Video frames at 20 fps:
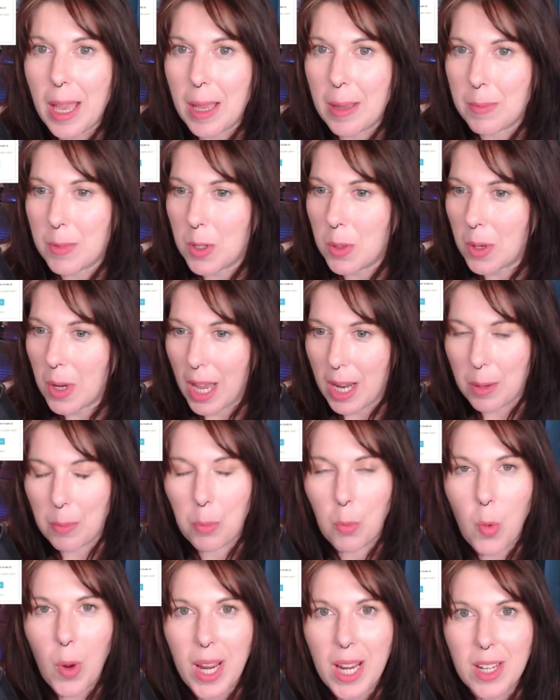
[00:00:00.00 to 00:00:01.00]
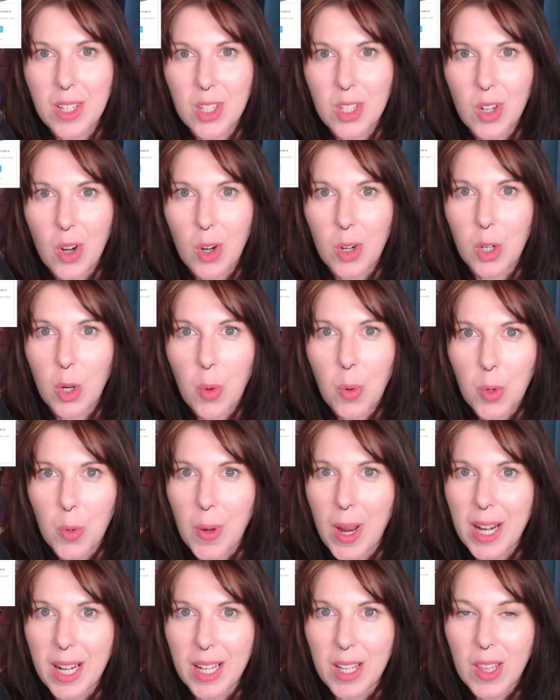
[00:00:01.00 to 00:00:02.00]
you've got a way to start going
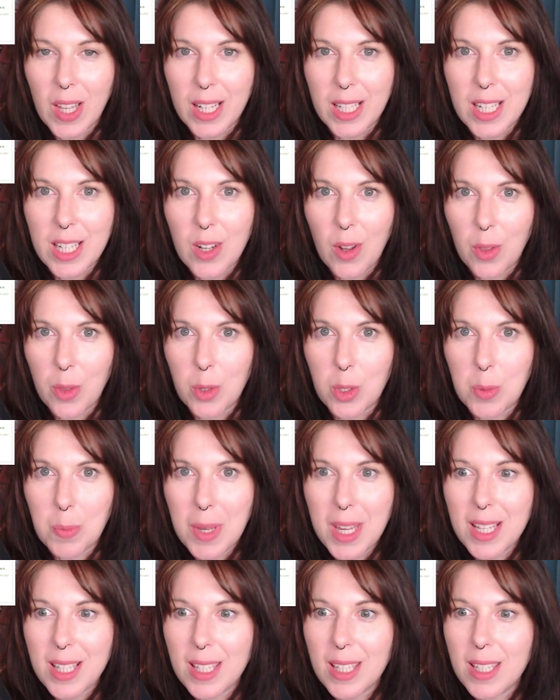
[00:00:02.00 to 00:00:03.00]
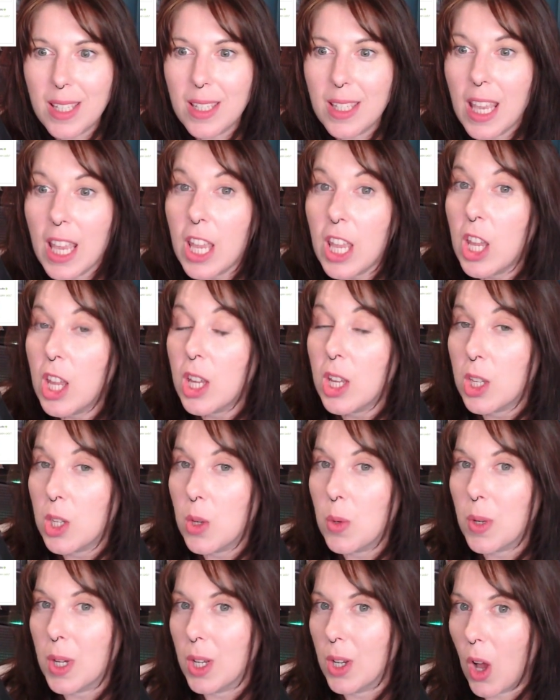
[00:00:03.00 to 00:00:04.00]
around and collecting all those pieces.
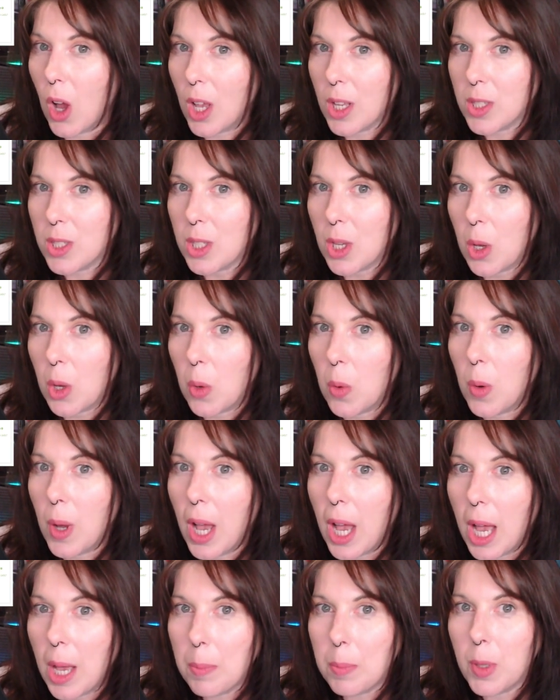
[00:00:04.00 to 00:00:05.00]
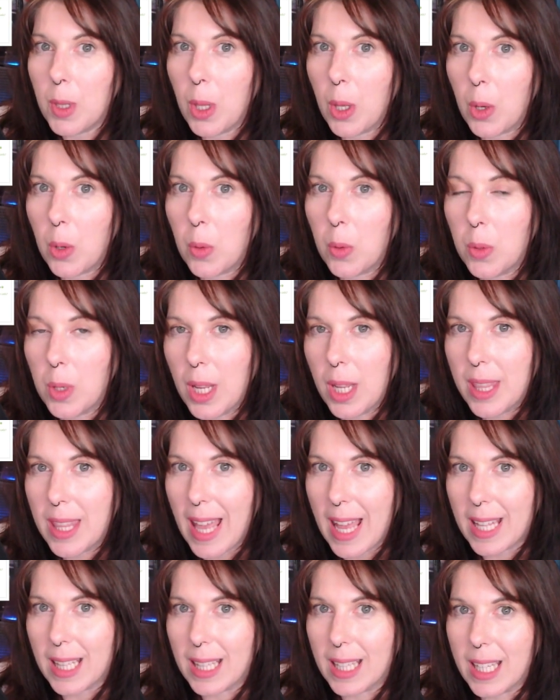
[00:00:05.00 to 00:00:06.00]
You can also upload
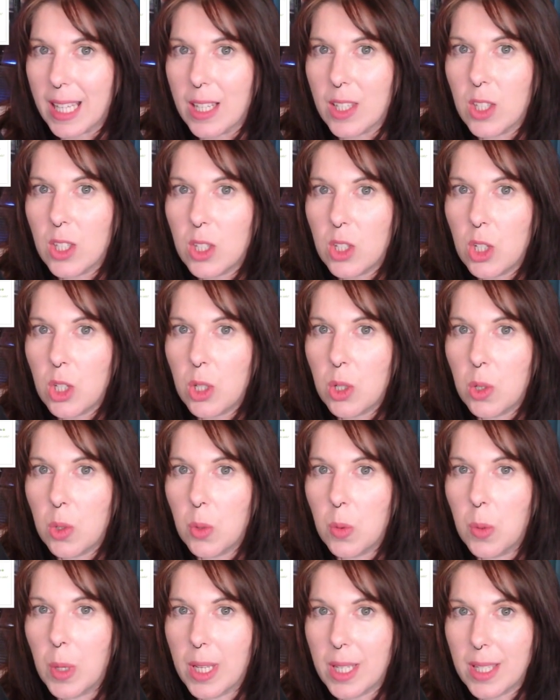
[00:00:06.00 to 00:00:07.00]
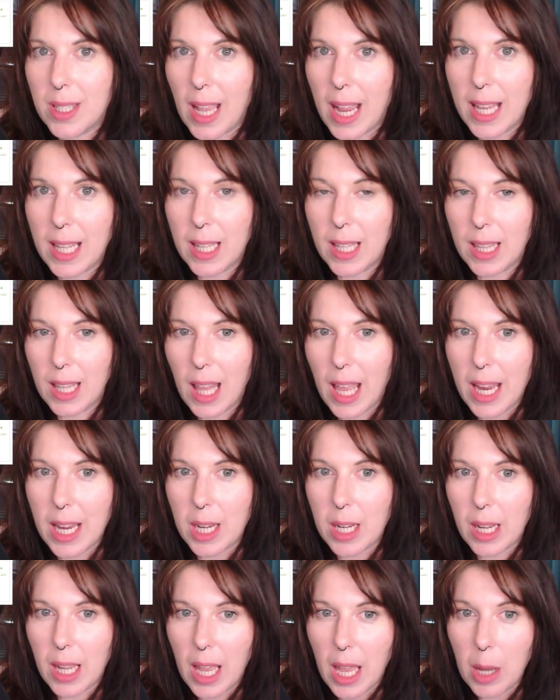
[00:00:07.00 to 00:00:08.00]
that list to a site like
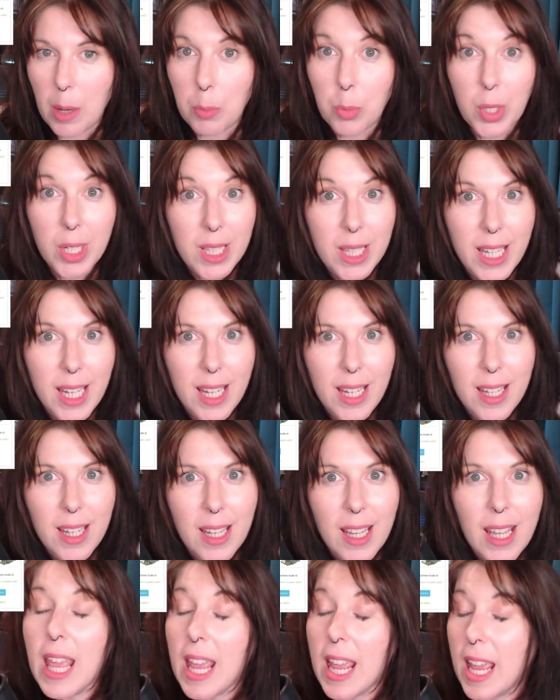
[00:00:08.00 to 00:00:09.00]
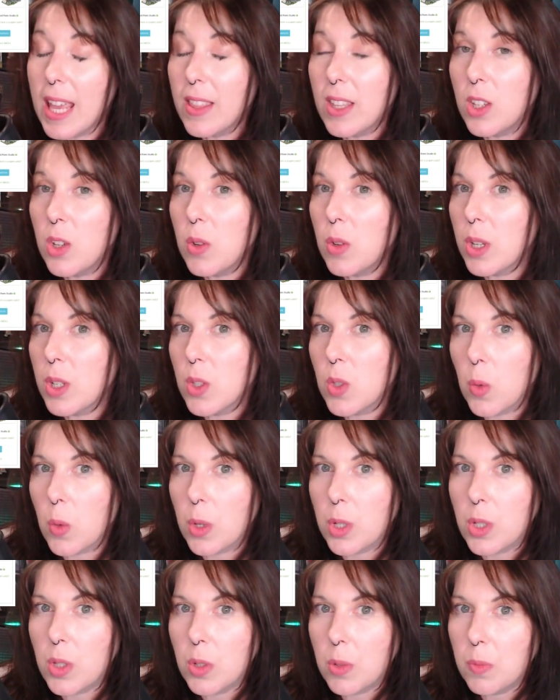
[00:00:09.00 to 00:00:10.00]
Bricklink, and then you can
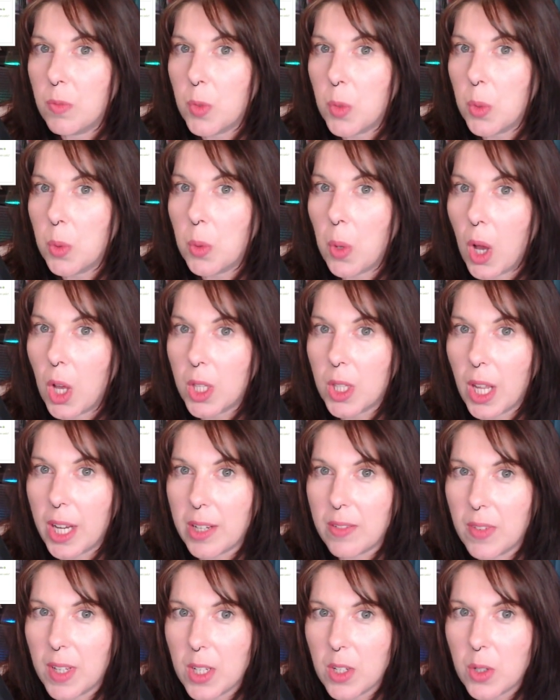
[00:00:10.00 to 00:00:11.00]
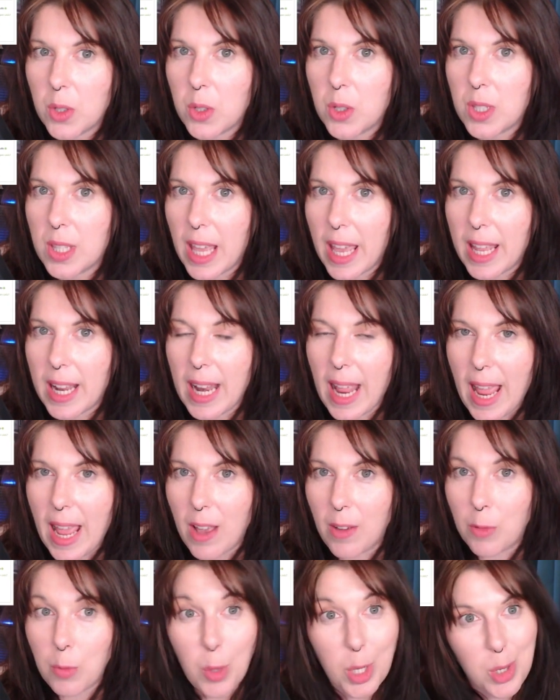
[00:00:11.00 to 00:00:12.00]
source them through online vendors that
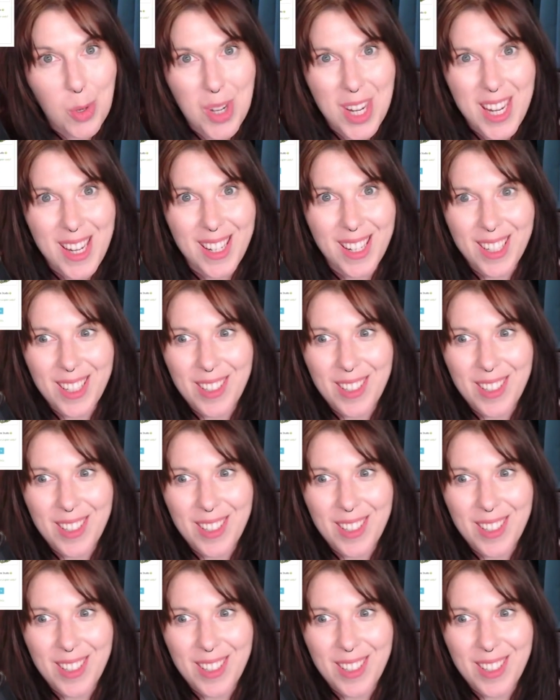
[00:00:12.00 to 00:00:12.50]
have what you need.